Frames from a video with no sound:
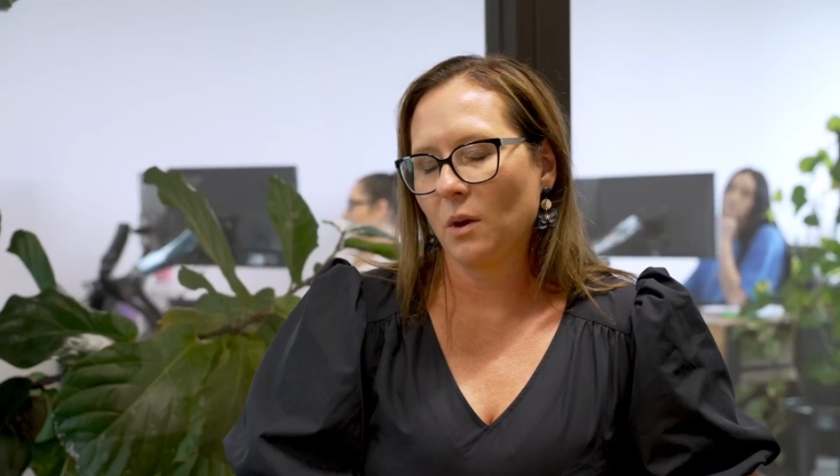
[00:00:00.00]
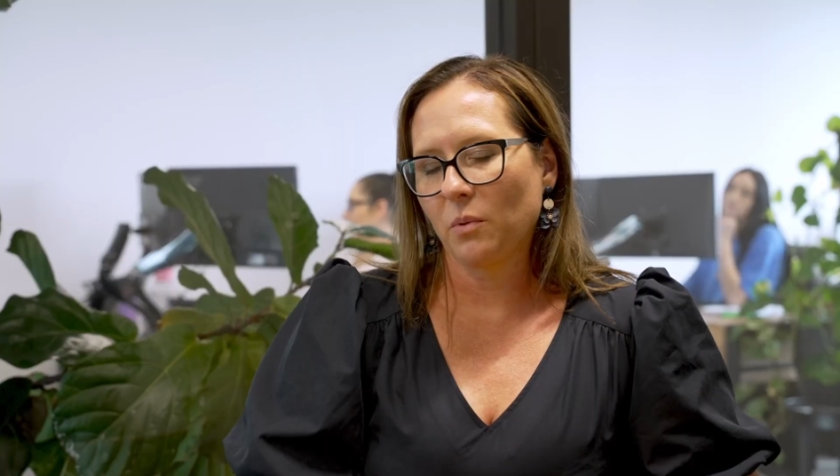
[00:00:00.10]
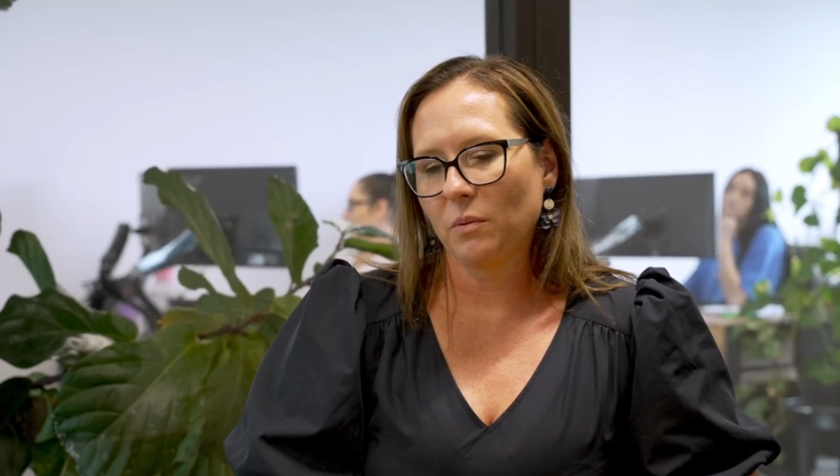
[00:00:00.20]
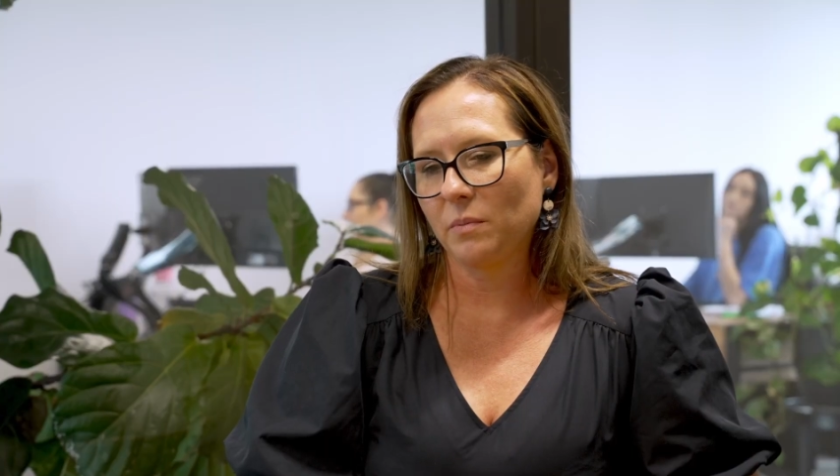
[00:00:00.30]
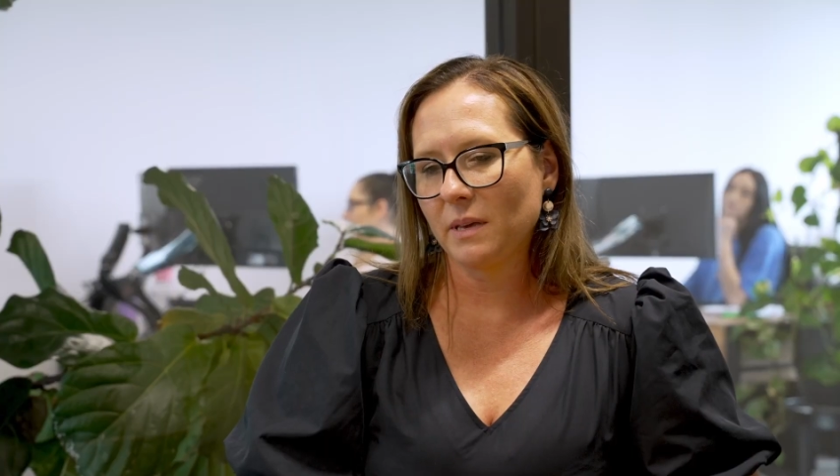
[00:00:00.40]

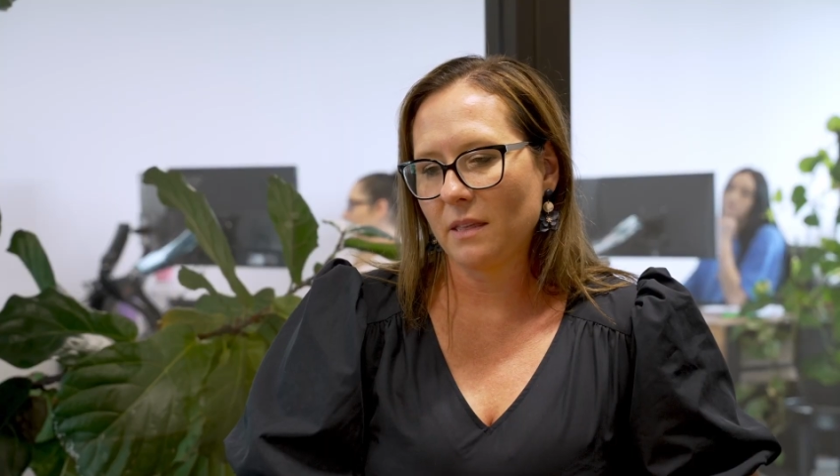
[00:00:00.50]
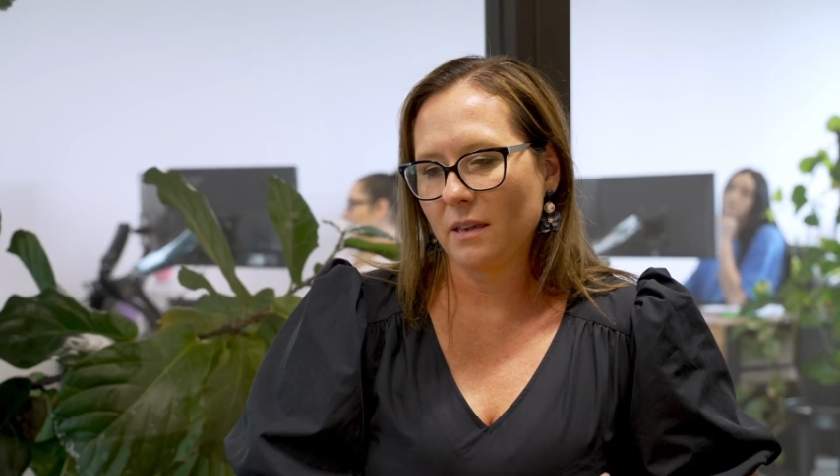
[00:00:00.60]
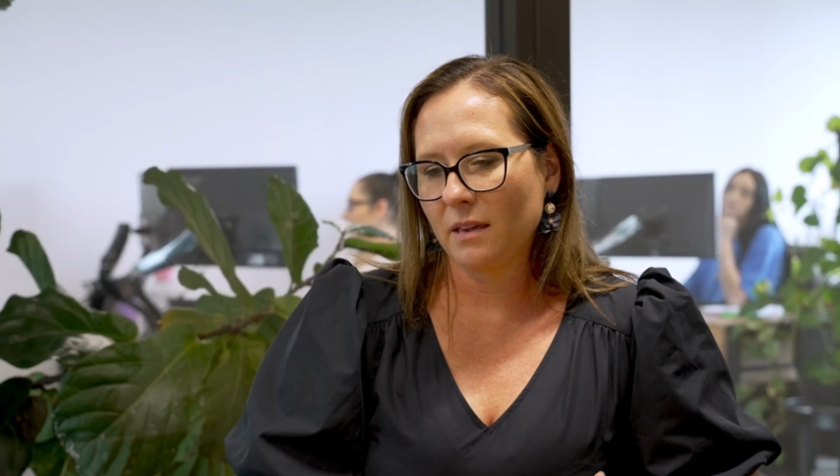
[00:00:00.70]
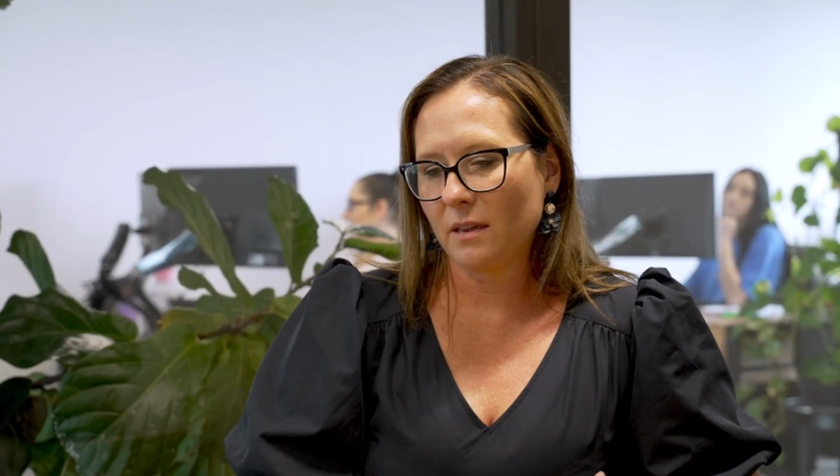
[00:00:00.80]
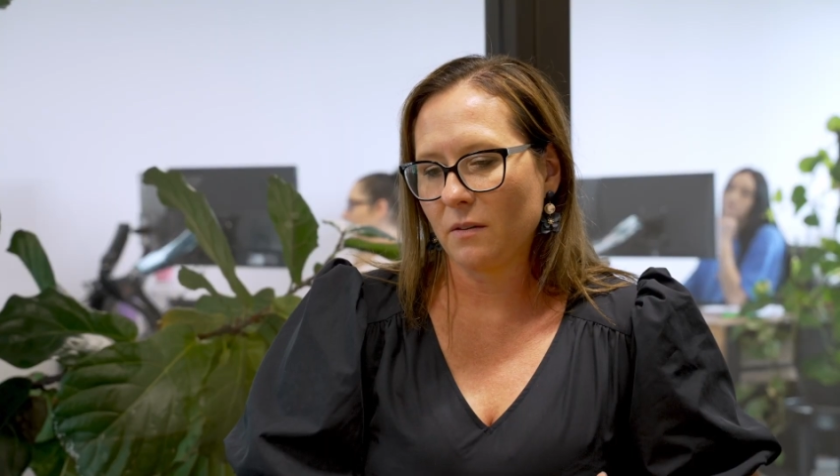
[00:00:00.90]
Probably
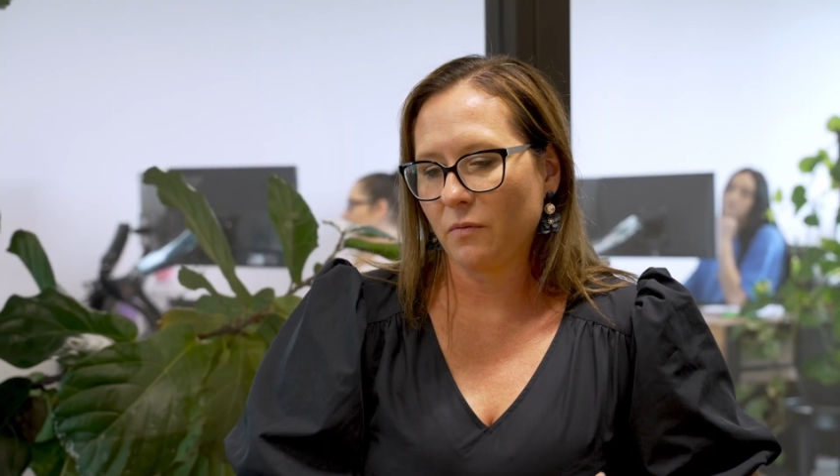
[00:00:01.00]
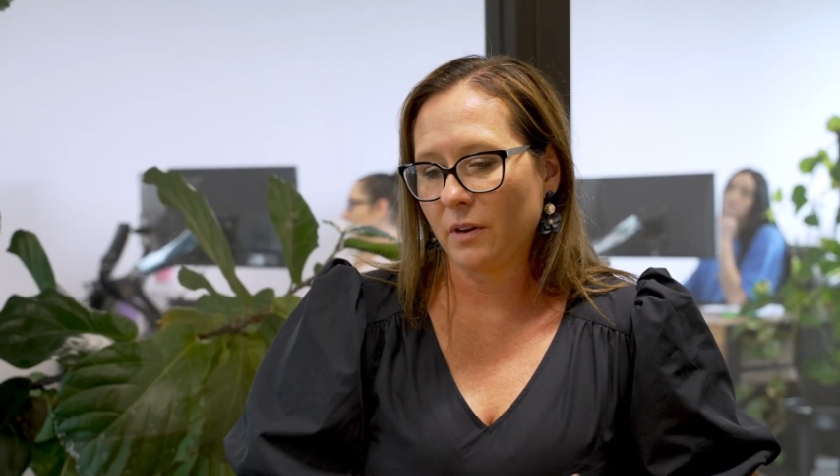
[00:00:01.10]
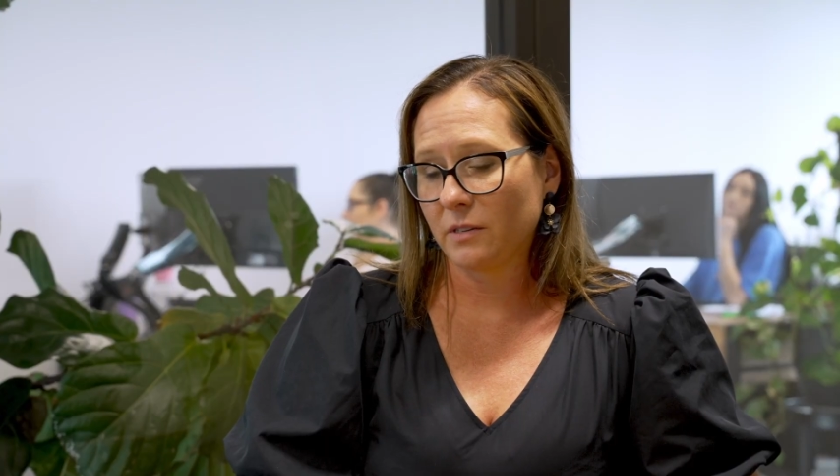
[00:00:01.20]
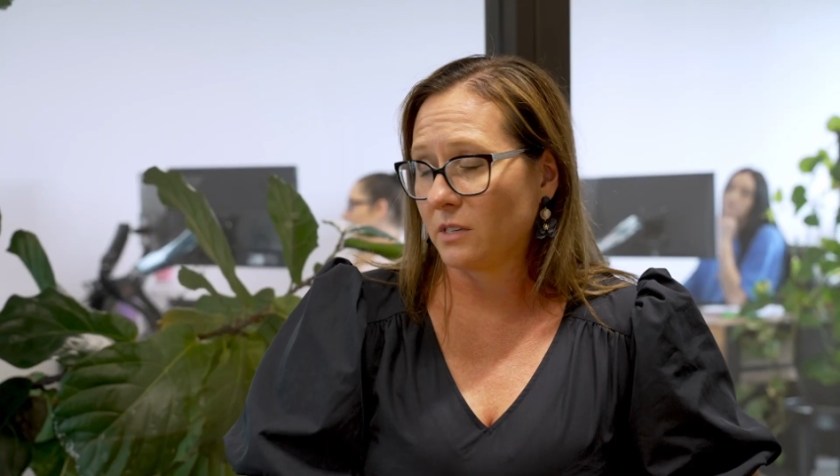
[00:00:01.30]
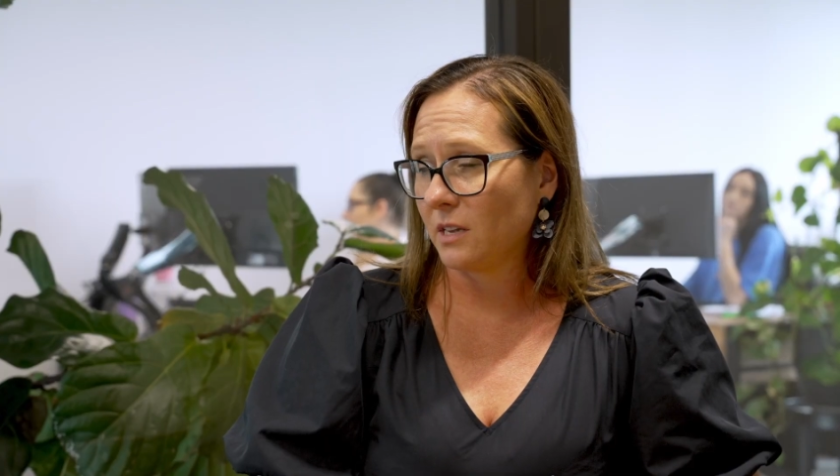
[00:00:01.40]
the
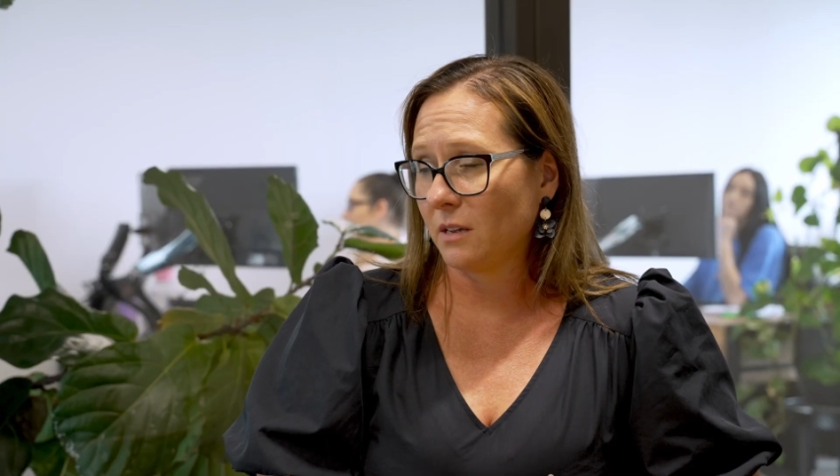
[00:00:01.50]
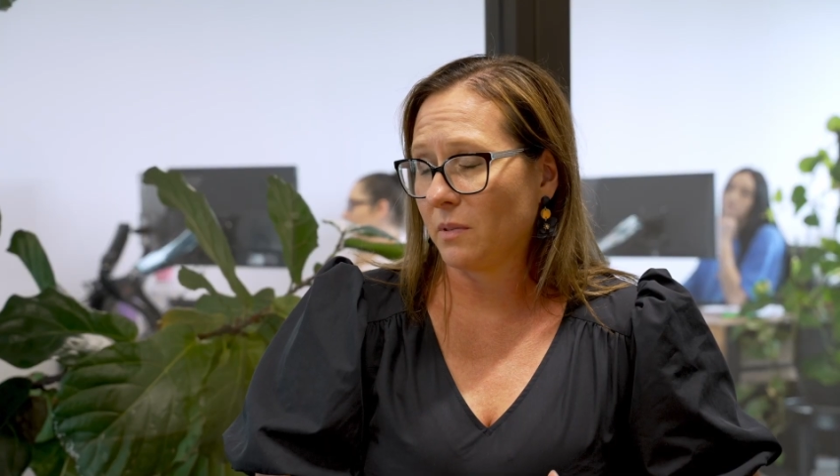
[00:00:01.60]
first tip